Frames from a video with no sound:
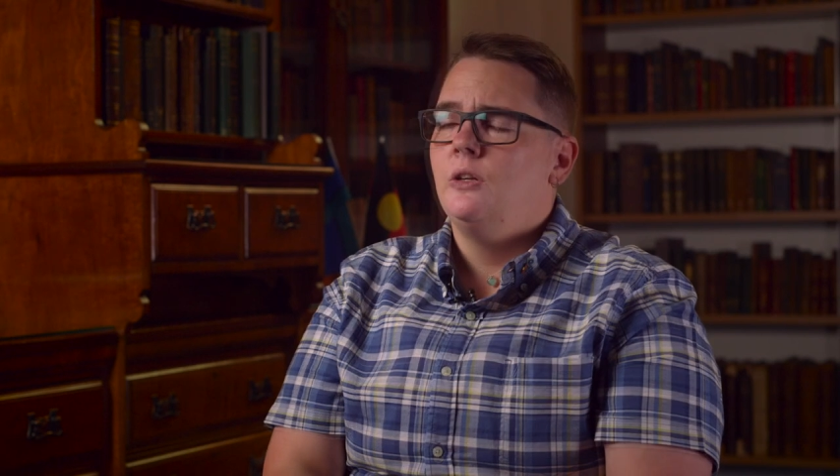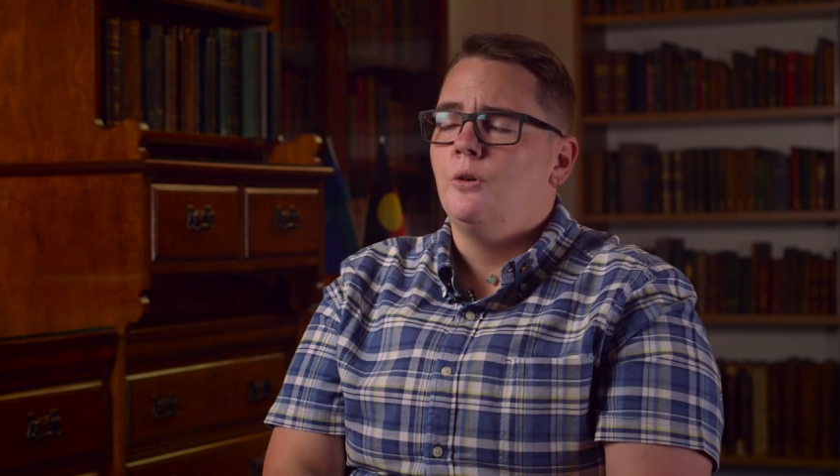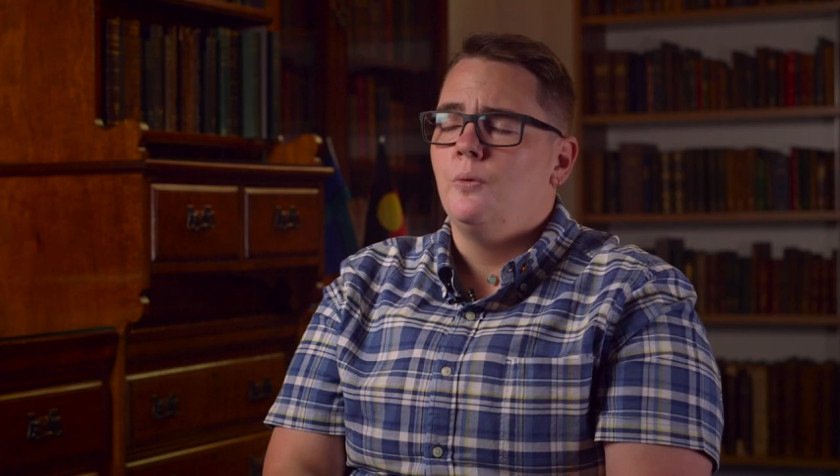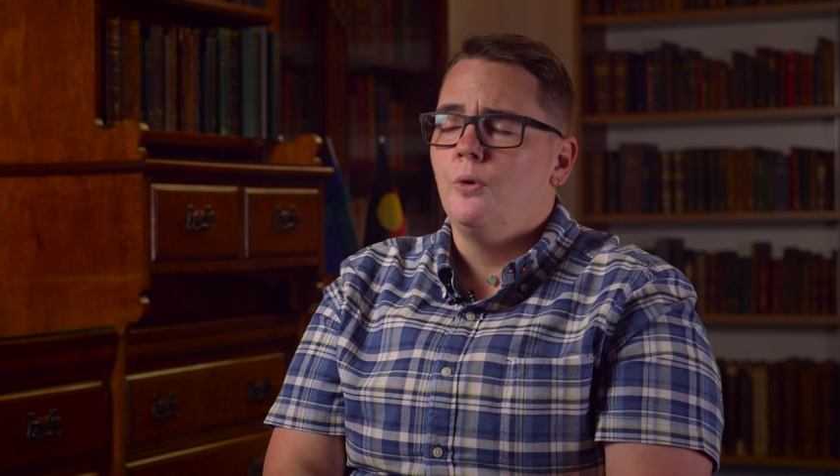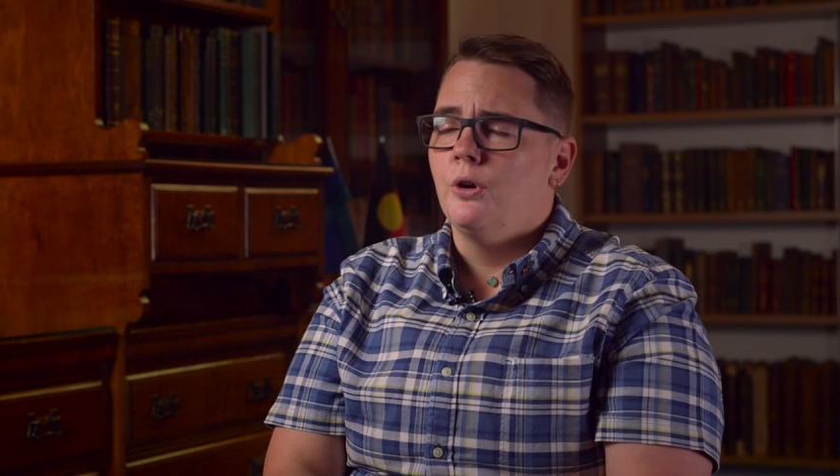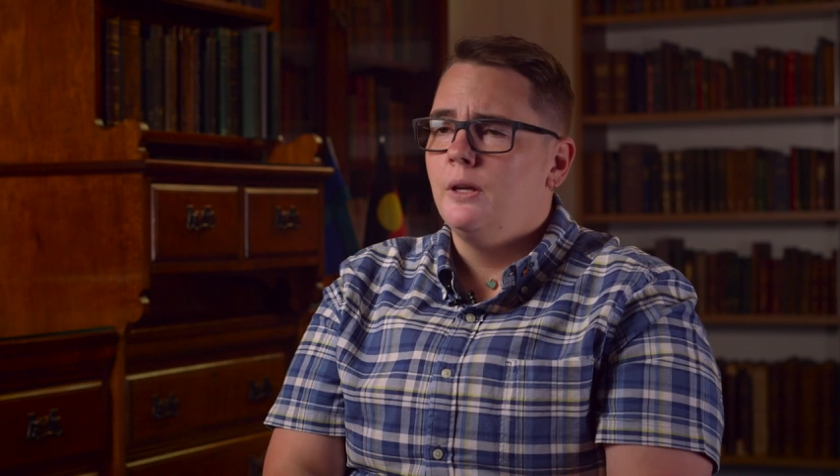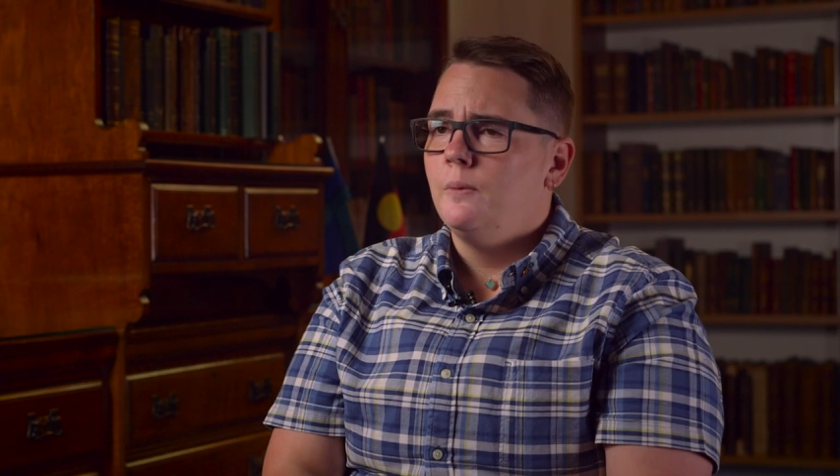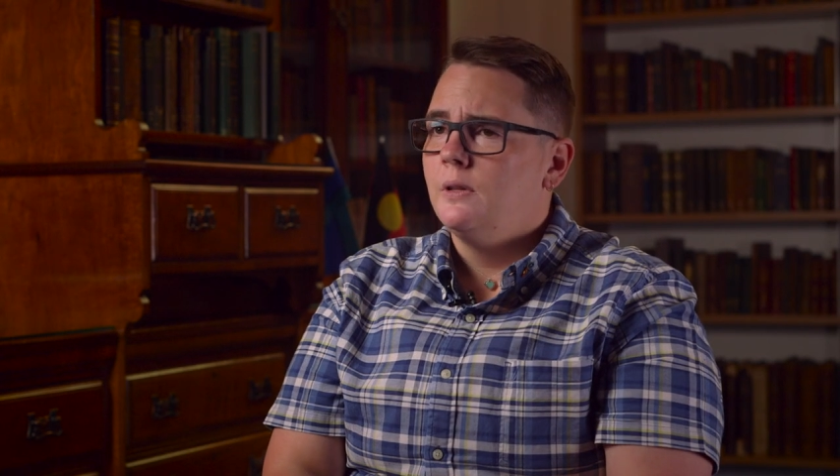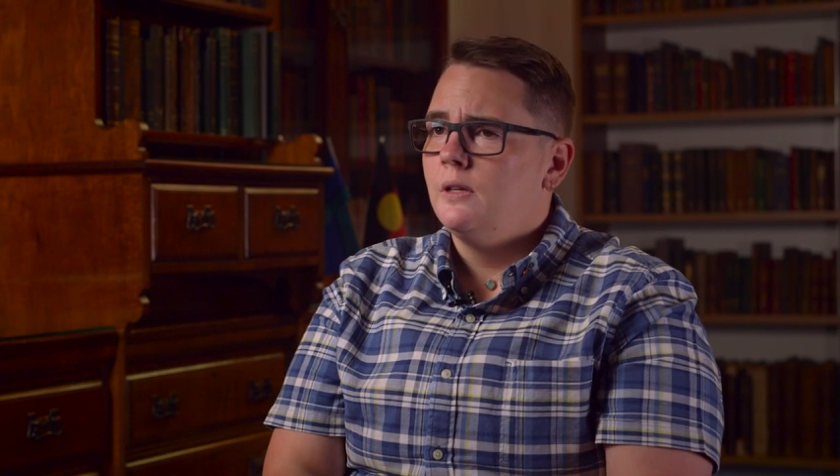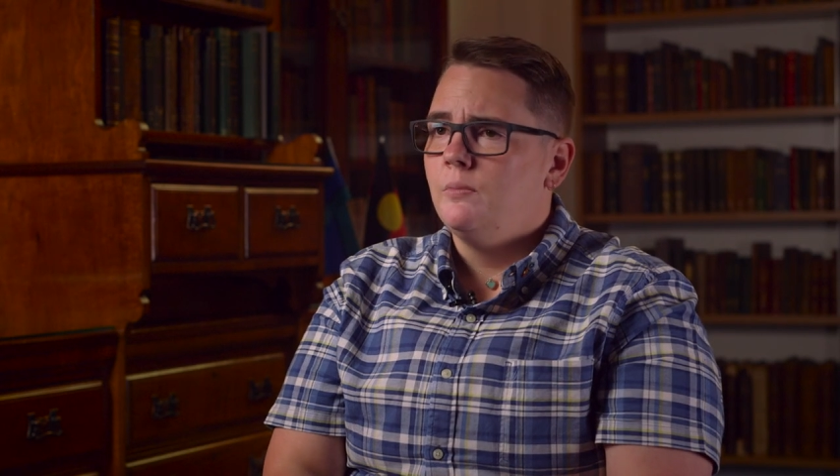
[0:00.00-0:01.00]
You know,
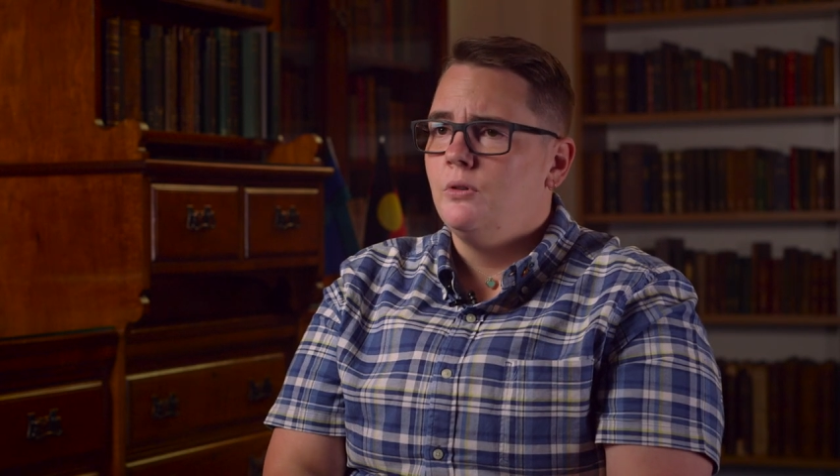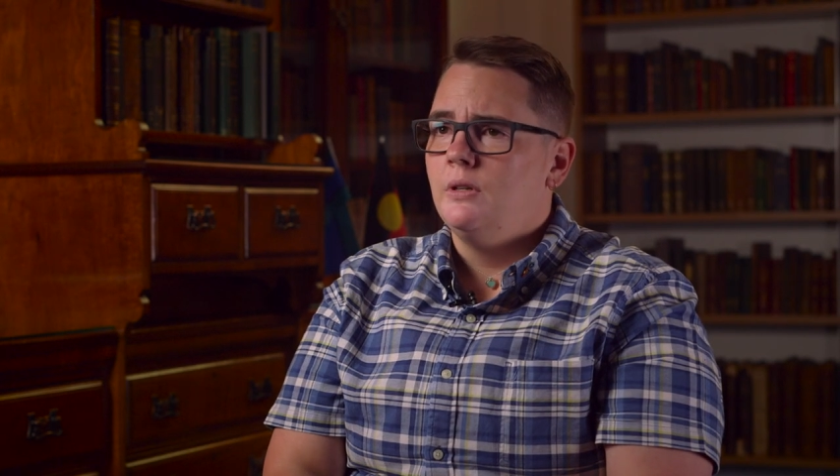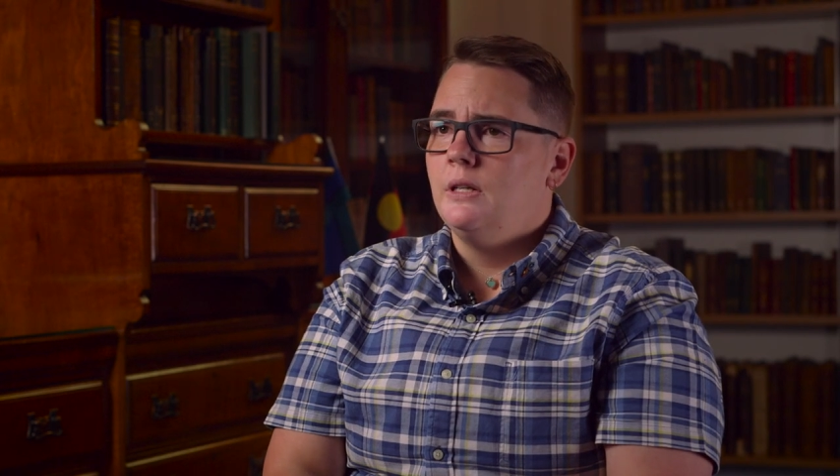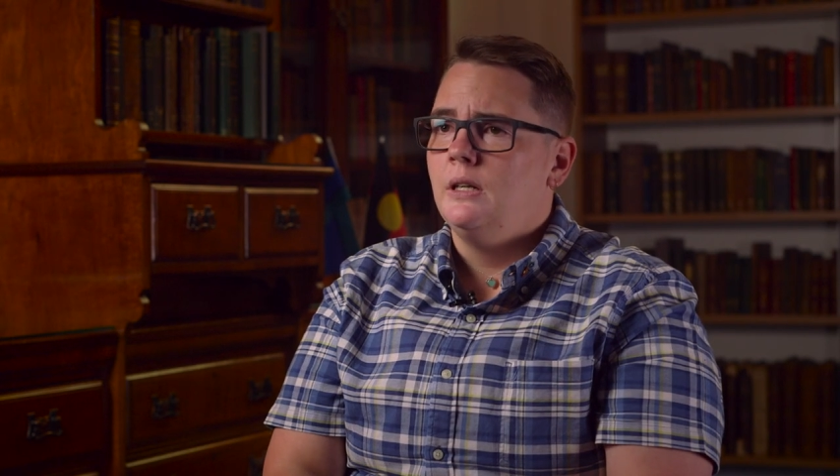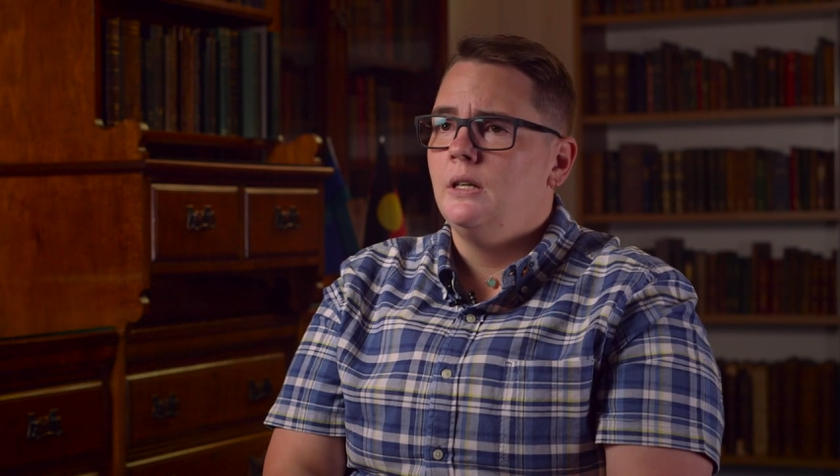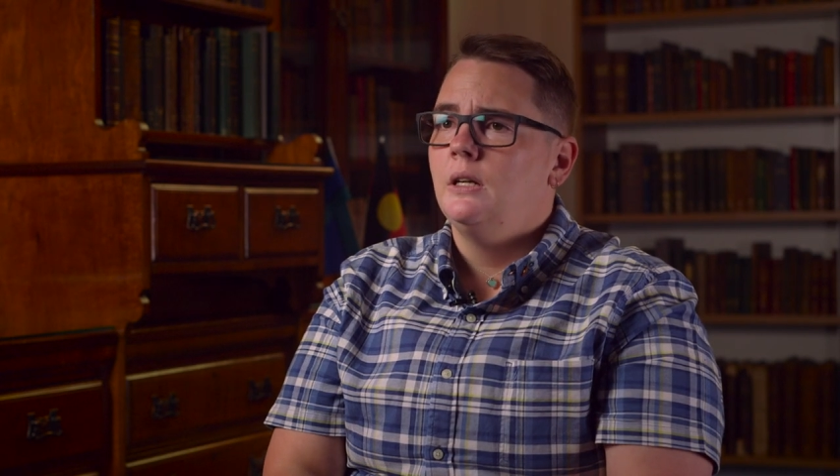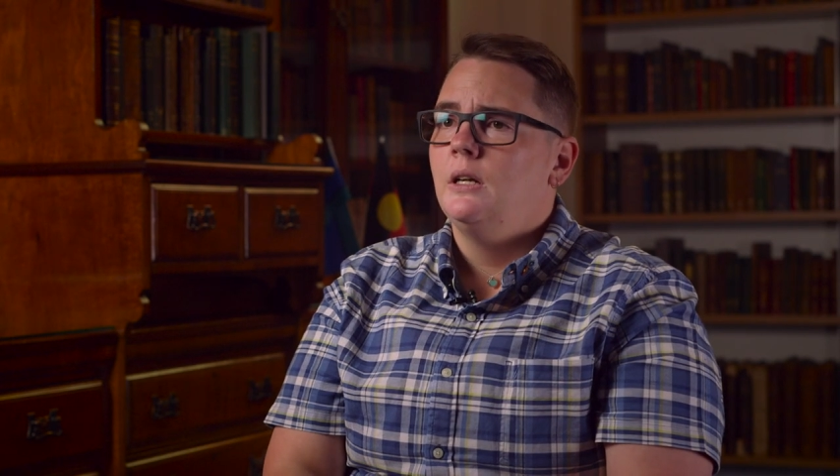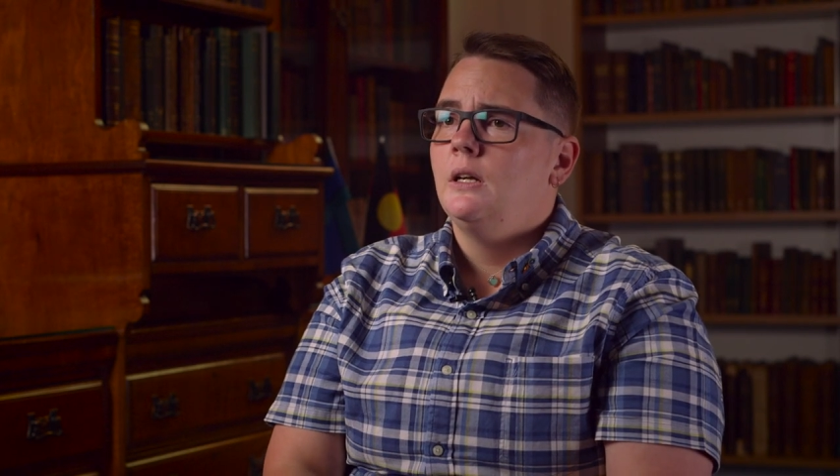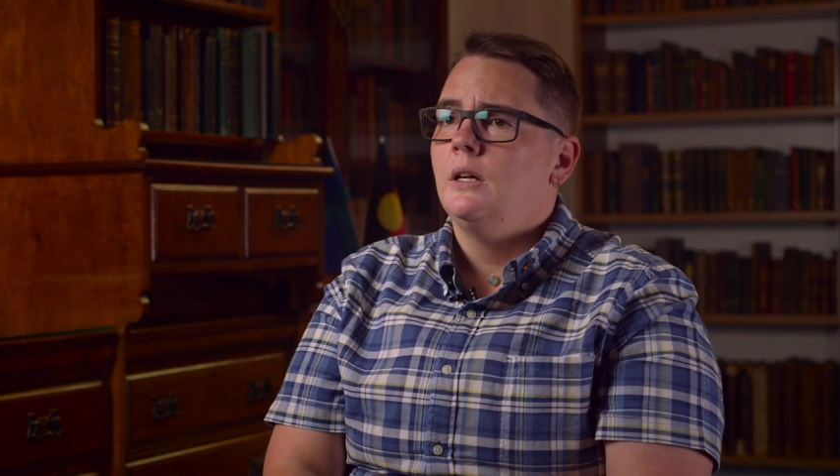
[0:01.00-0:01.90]
working with community